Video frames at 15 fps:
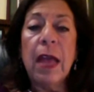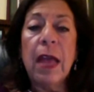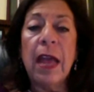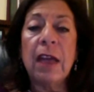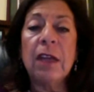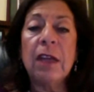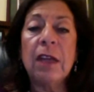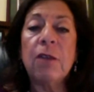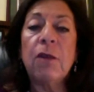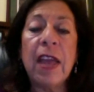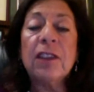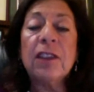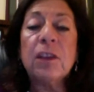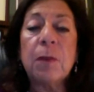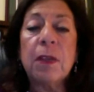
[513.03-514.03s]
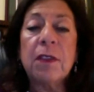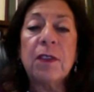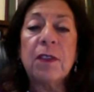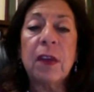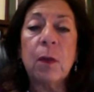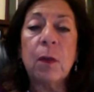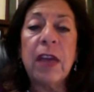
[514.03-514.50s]
and
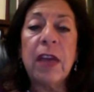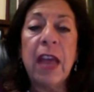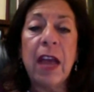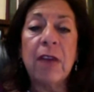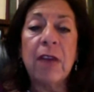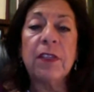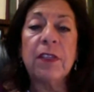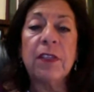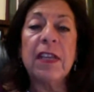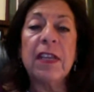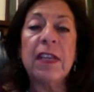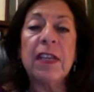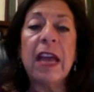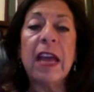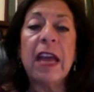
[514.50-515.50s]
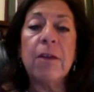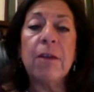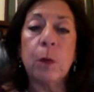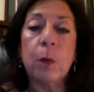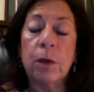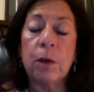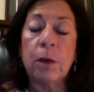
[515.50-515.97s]
advancements that we have today if it
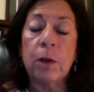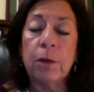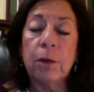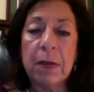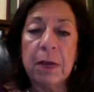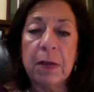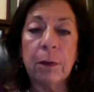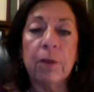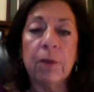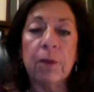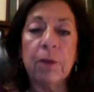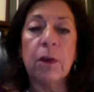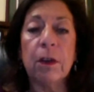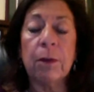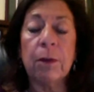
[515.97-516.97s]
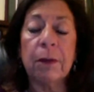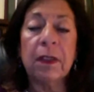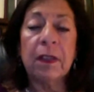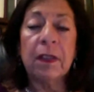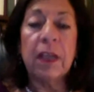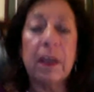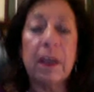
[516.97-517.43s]
weren't for the people of greater
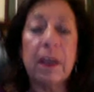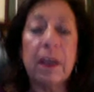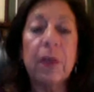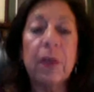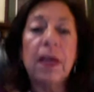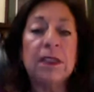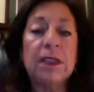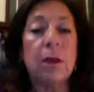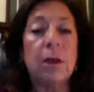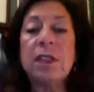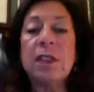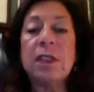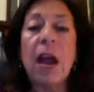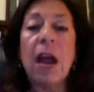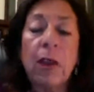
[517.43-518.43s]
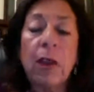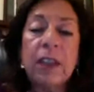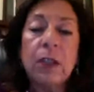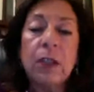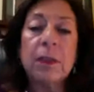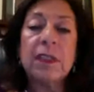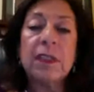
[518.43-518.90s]
ability. Mm-hmm. So it's not
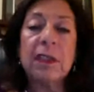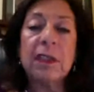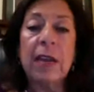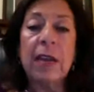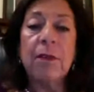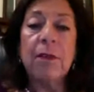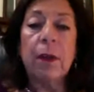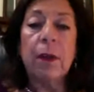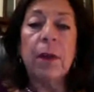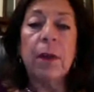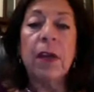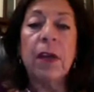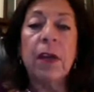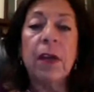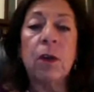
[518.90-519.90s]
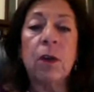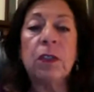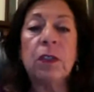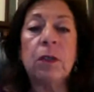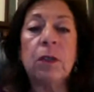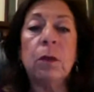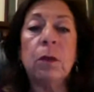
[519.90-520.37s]
right to enslave them in order
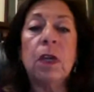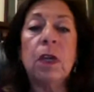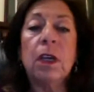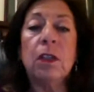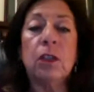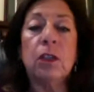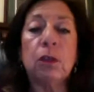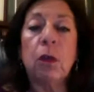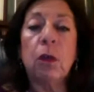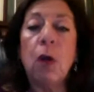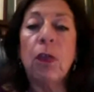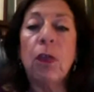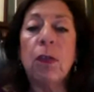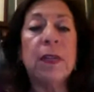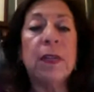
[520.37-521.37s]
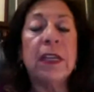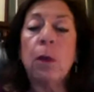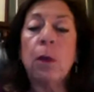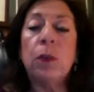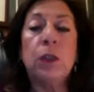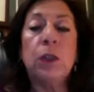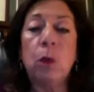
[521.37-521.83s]
to control them and
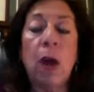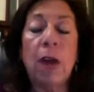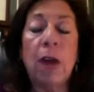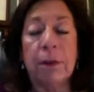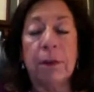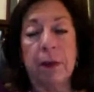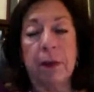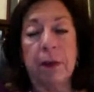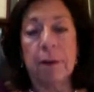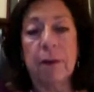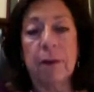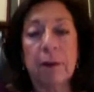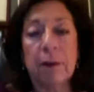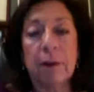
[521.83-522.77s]
get what you want from them.